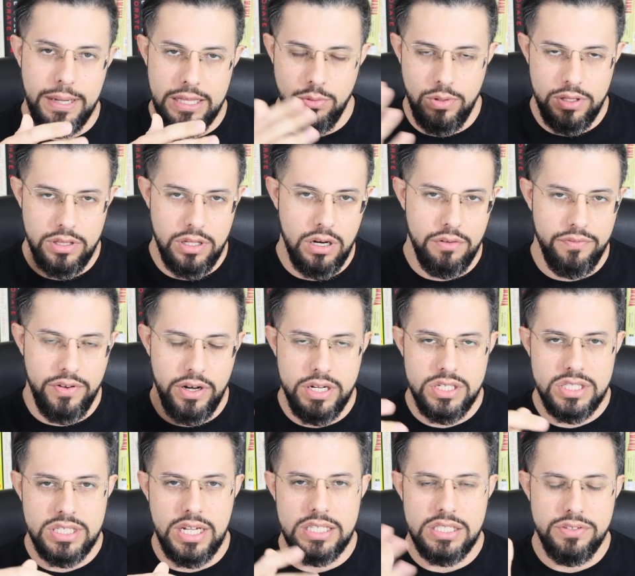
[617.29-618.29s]
By the way, there are
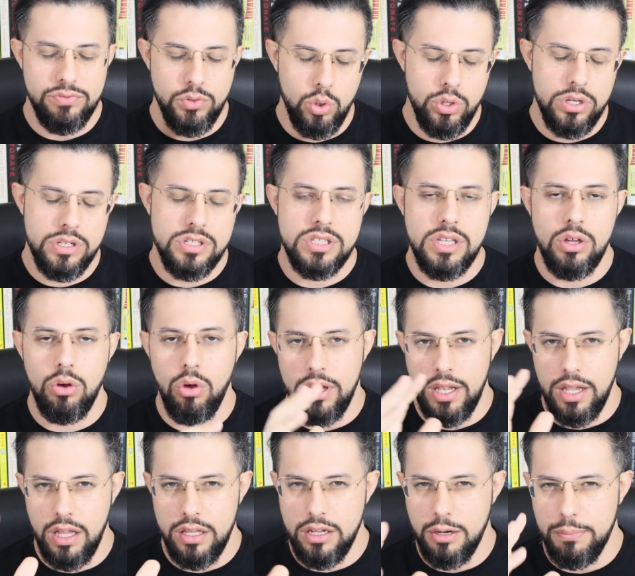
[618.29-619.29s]
various kinds of rodents.
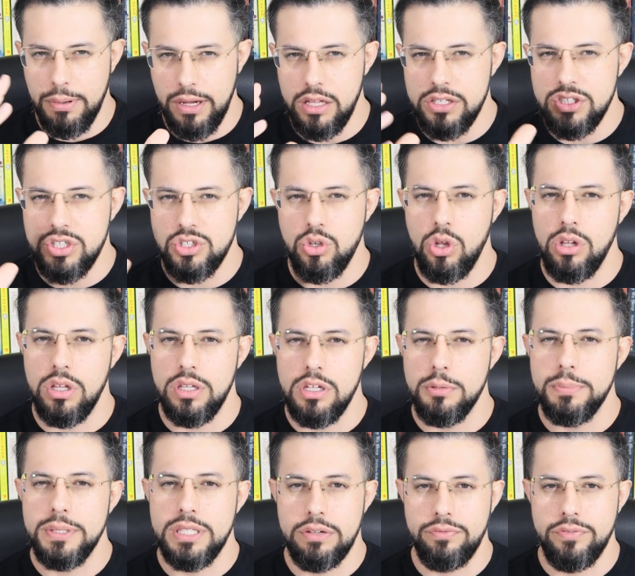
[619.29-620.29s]
Their biology is all a
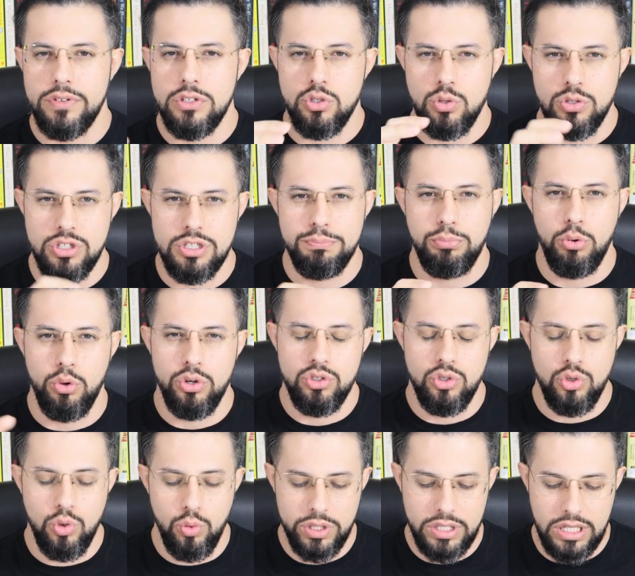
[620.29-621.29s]
little bit different, so it's
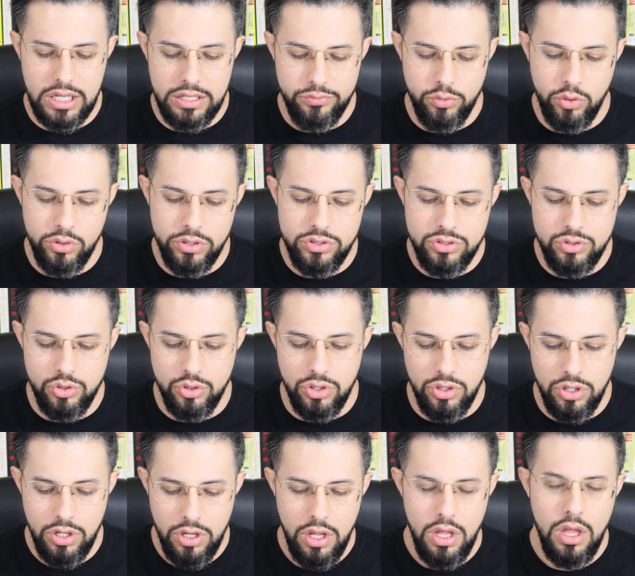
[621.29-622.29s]
important to know what kind of rodent
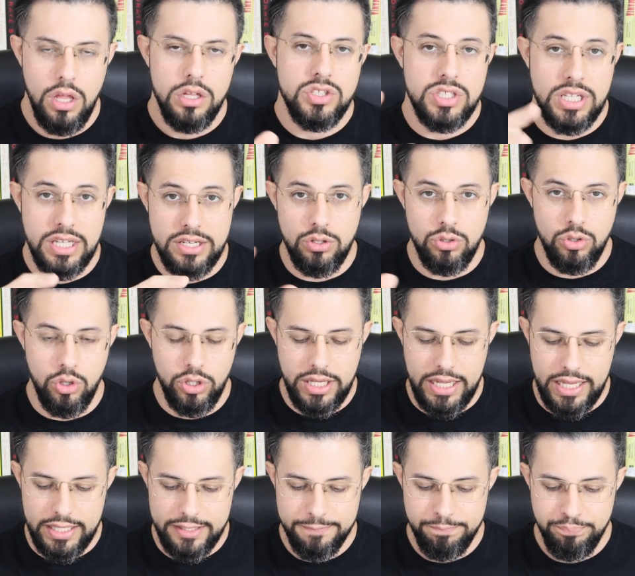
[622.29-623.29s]
your study you're
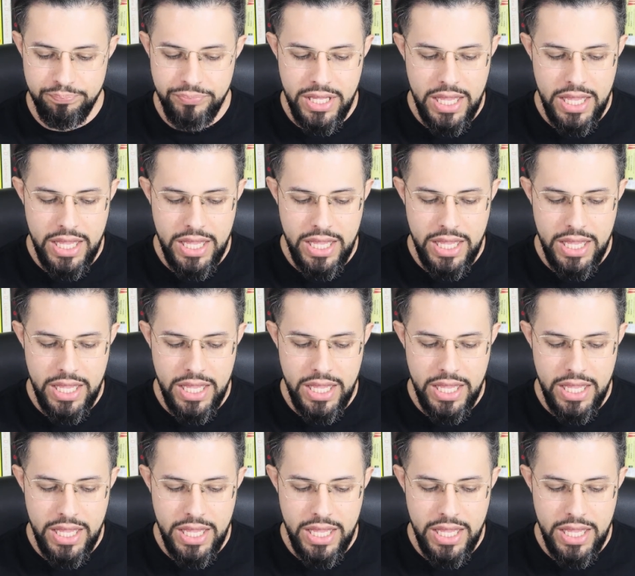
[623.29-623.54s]
looking at.